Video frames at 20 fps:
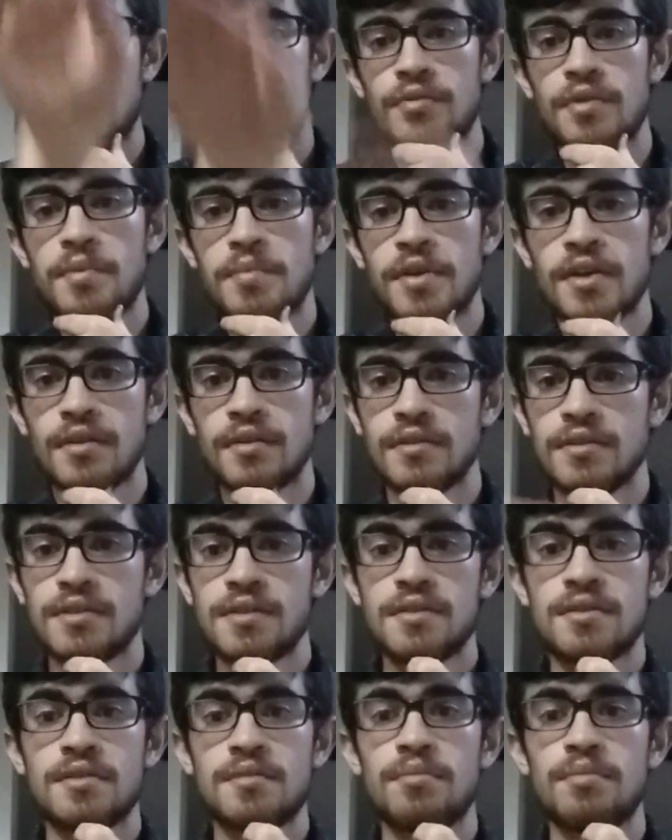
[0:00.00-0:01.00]
3
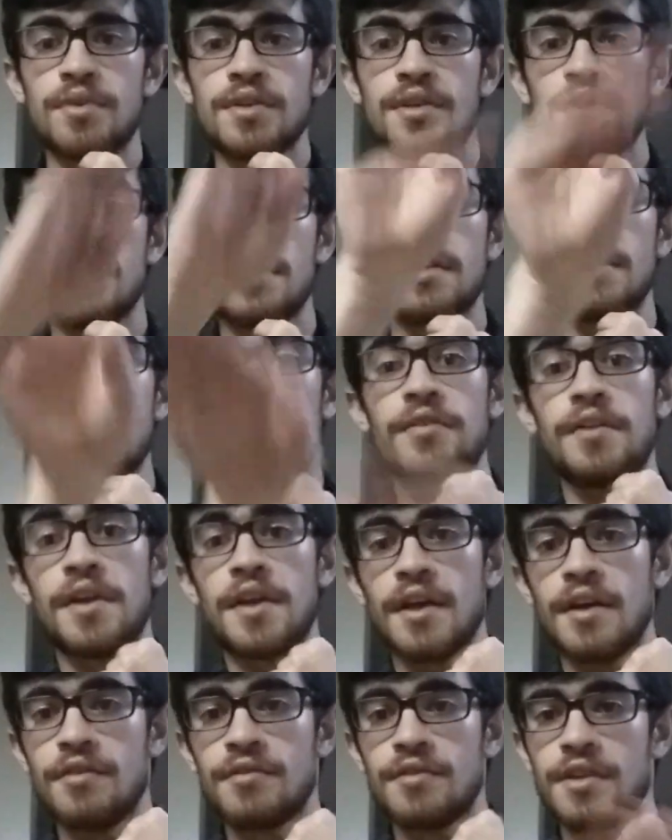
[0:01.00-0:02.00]
petals, but if you
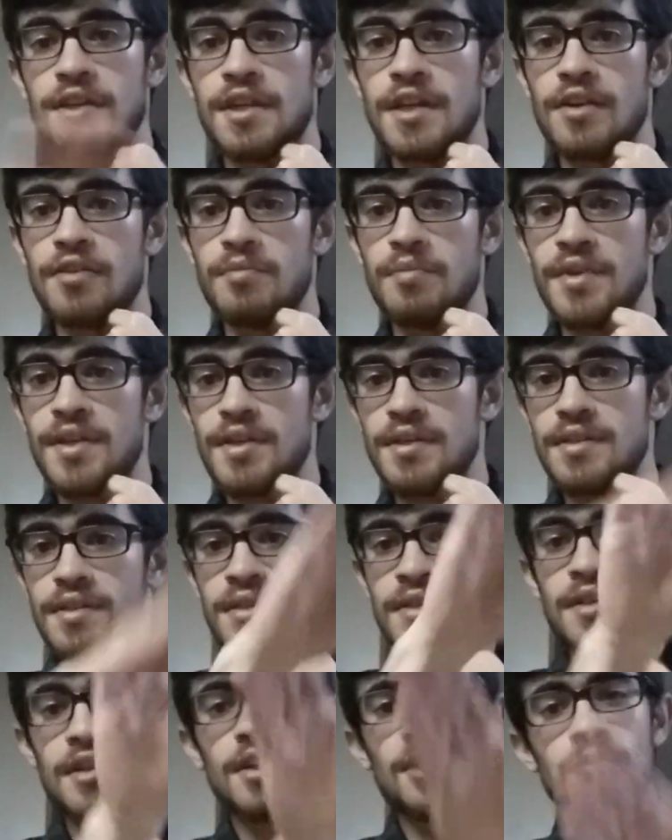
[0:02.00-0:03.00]
count the
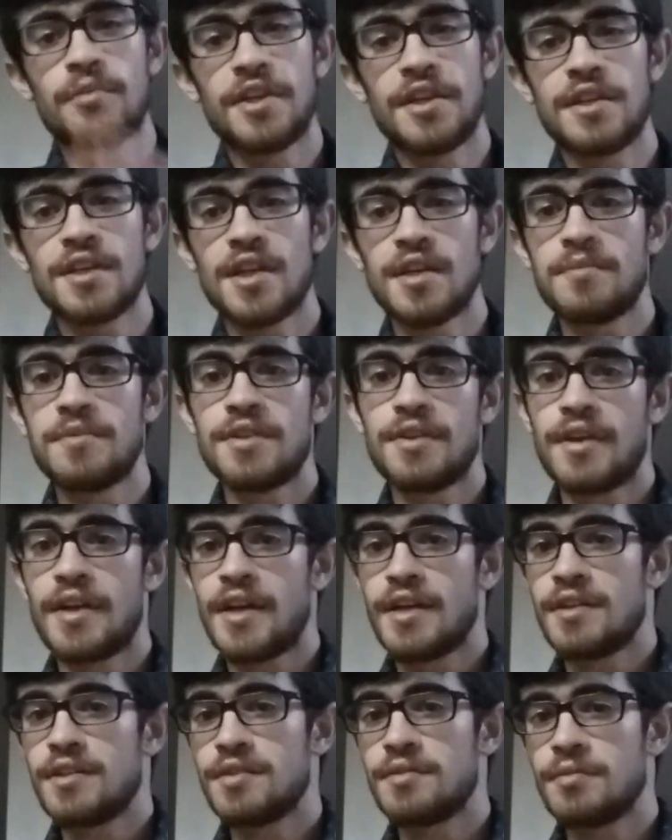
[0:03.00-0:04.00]
downbeats, how many times your
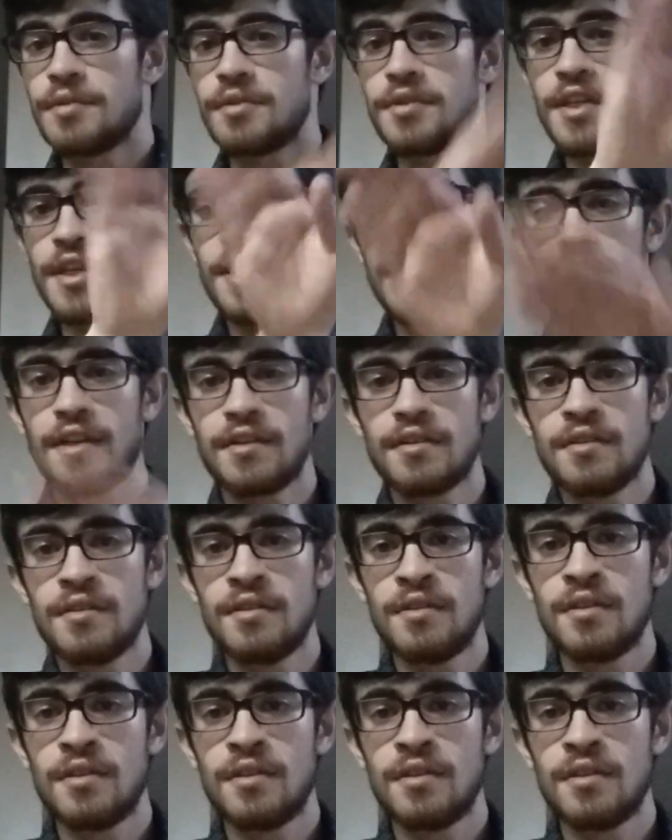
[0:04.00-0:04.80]
hand is rotating,